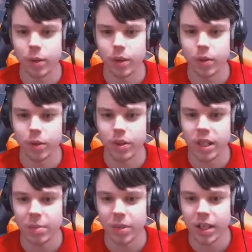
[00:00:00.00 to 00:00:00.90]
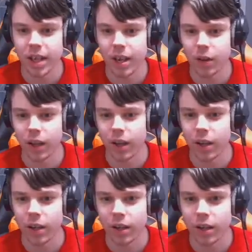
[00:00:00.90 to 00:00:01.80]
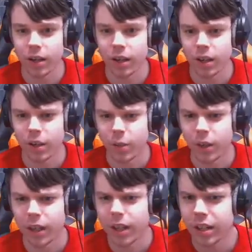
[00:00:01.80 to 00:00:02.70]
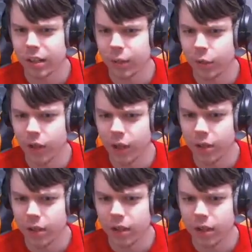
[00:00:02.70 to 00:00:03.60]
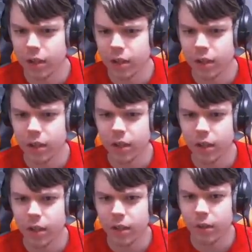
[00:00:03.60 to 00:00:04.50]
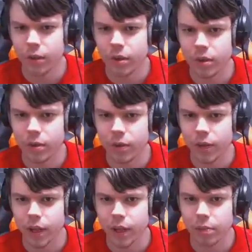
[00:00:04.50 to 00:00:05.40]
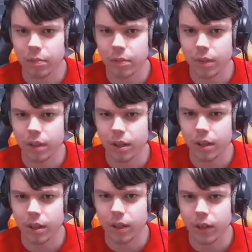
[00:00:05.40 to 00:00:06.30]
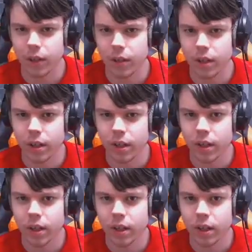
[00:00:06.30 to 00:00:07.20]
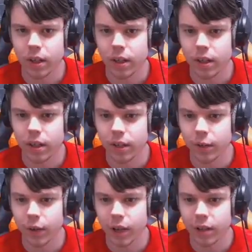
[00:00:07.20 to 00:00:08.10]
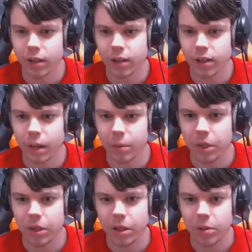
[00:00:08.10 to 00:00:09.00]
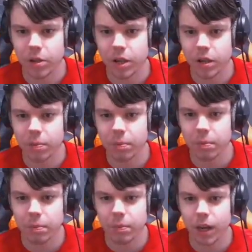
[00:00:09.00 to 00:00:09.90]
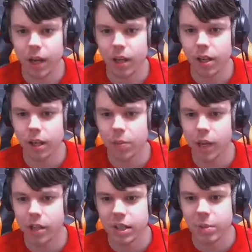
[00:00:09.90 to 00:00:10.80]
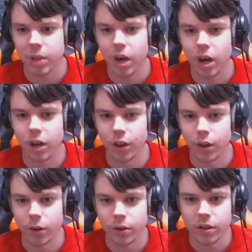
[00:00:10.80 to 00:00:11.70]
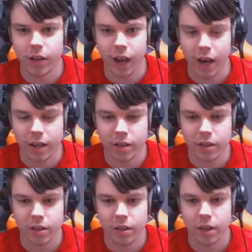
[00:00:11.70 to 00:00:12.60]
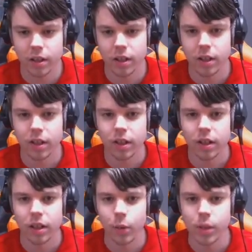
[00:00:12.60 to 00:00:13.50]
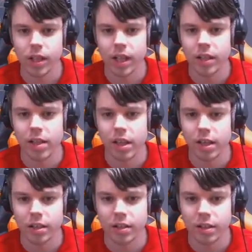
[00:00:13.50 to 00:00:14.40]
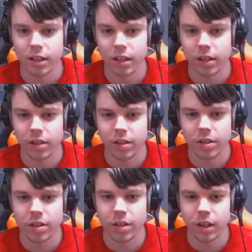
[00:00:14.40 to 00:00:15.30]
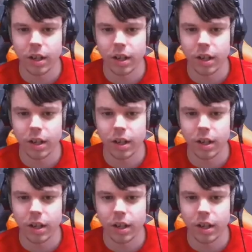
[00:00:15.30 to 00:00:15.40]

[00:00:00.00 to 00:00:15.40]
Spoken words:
we're going to throw a TP down there. We're going to kill Infector as soon as we find him. There we go. Kill Infector. I'm going to double check and make a TP on those guys. Now what that does is